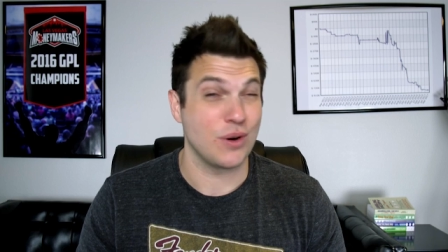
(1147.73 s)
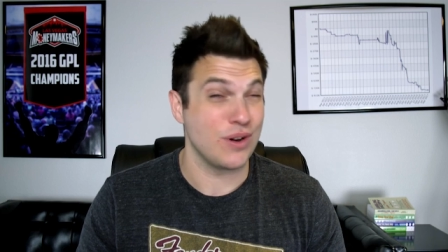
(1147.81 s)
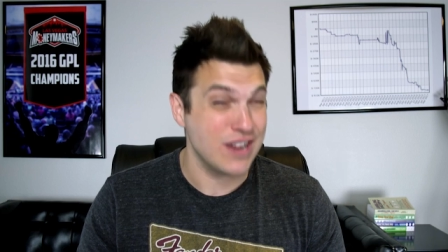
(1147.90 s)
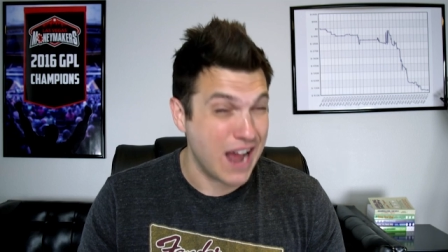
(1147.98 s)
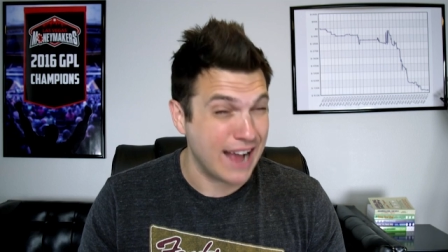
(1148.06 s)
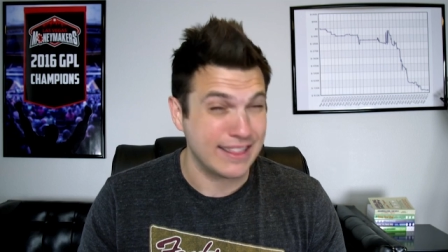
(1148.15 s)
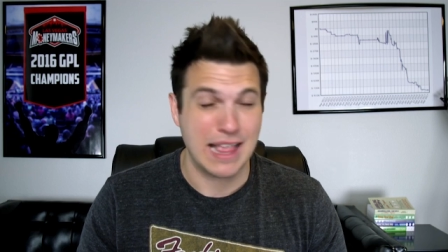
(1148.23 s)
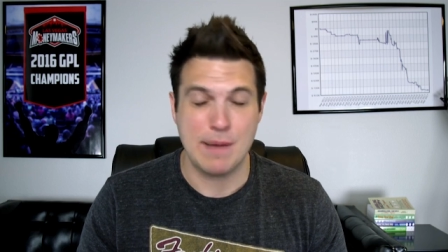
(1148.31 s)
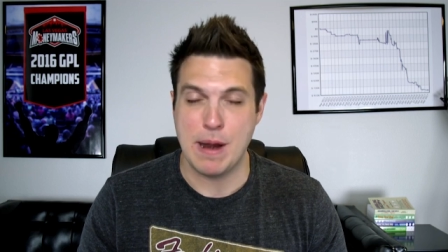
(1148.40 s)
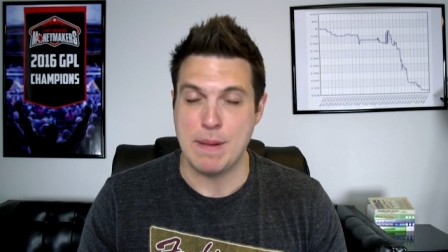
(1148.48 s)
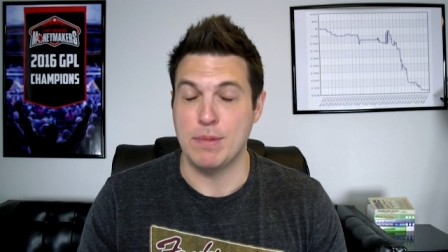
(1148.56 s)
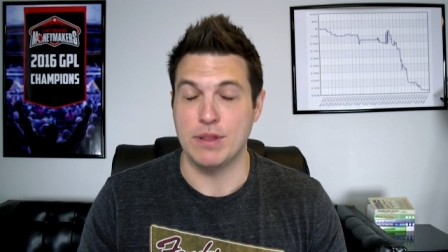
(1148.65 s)
there are not
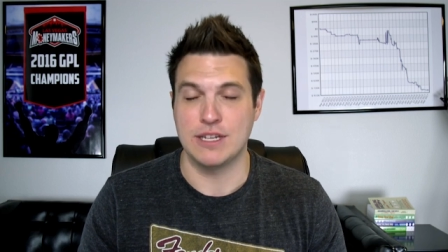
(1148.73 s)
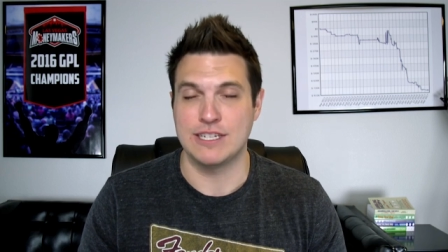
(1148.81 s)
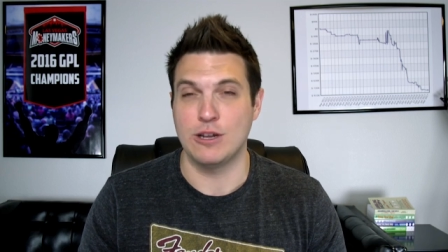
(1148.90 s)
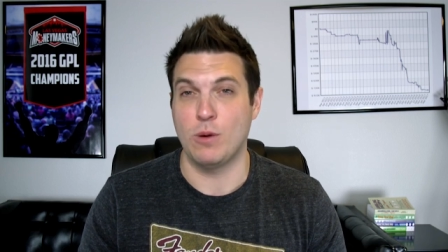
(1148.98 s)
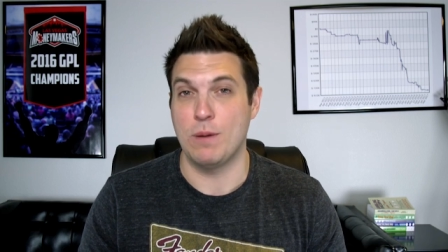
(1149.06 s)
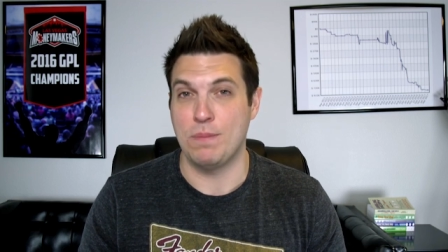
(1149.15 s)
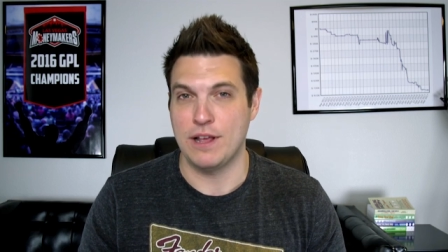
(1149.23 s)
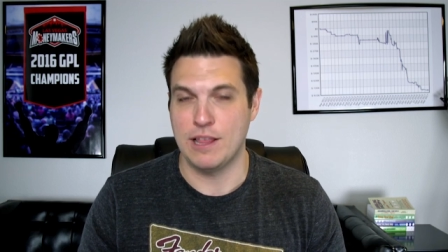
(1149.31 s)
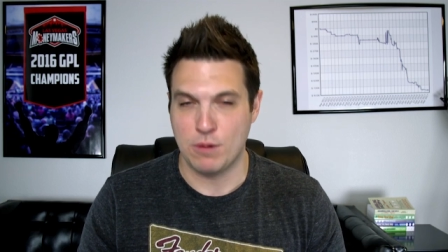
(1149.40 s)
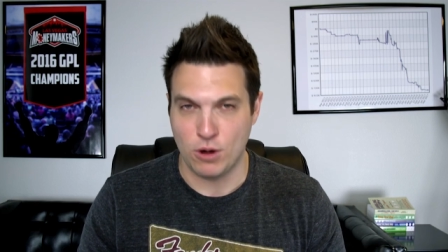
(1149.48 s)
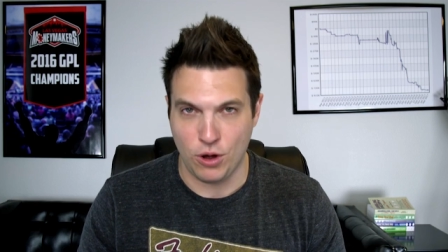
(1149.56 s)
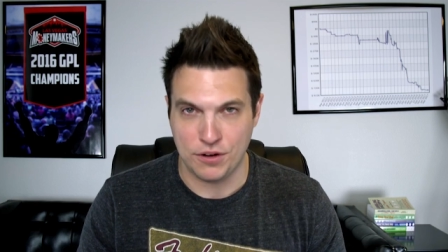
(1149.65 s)
that many people that still want to play
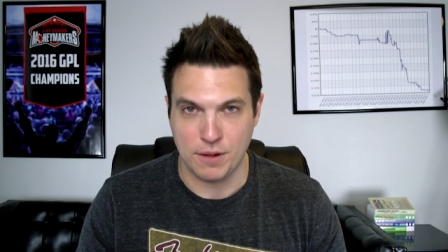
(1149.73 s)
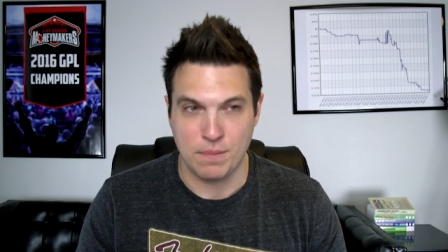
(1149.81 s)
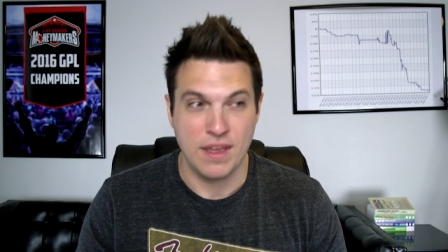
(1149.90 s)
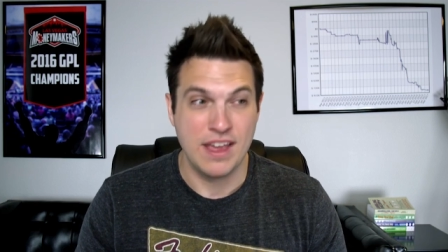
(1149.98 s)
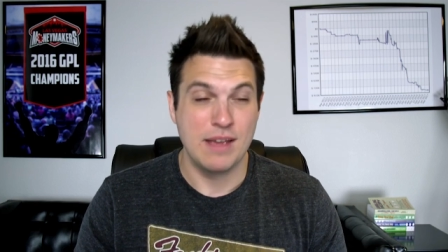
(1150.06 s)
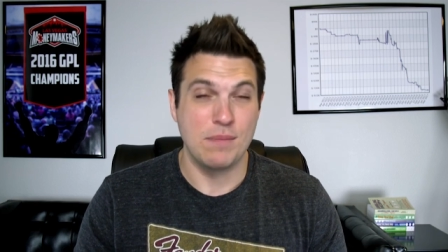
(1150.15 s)
Limit Hold'em